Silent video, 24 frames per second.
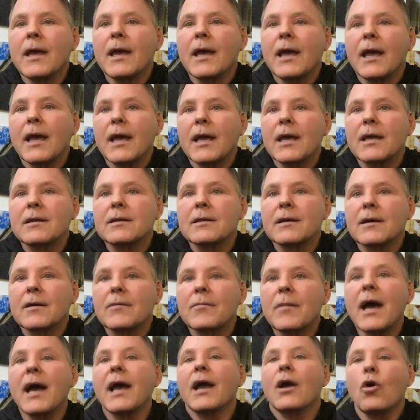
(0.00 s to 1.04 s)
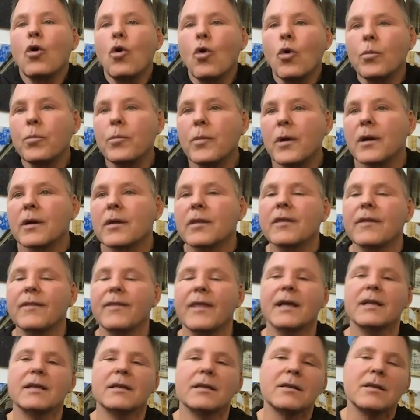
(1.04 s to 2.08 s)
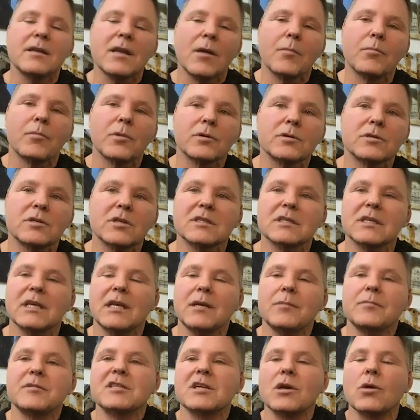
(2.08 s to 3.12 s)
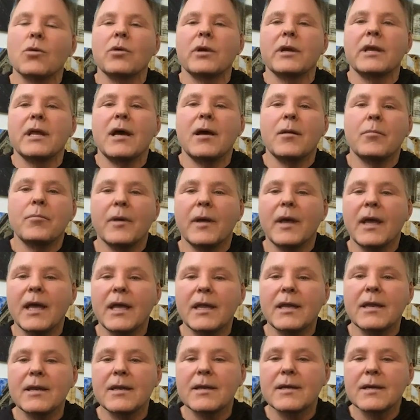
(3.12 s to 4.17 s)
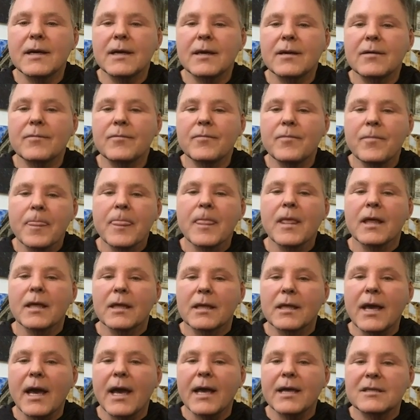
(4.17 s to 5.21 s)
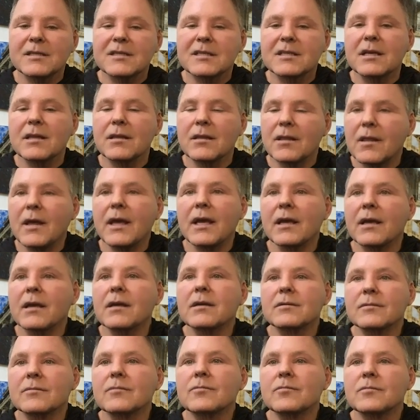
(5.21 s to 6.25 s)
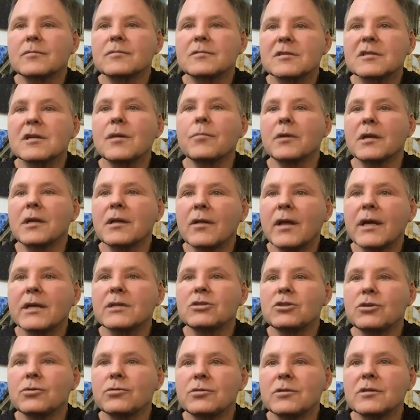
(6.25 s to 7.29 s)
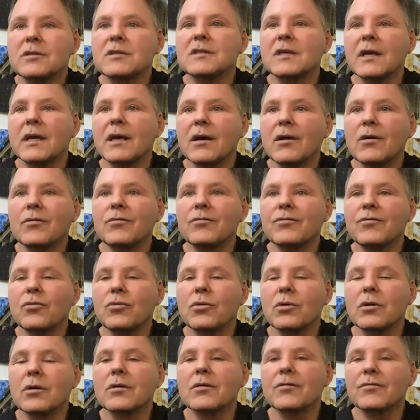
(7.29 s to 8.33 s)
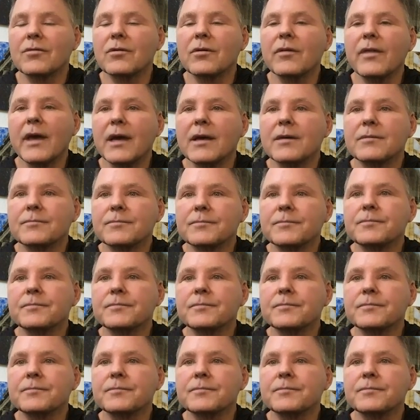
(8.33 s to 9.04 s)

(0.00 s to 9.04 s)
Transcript: And I hope that number just keeps going up, and guys can thank somebody like Junior Seau for that.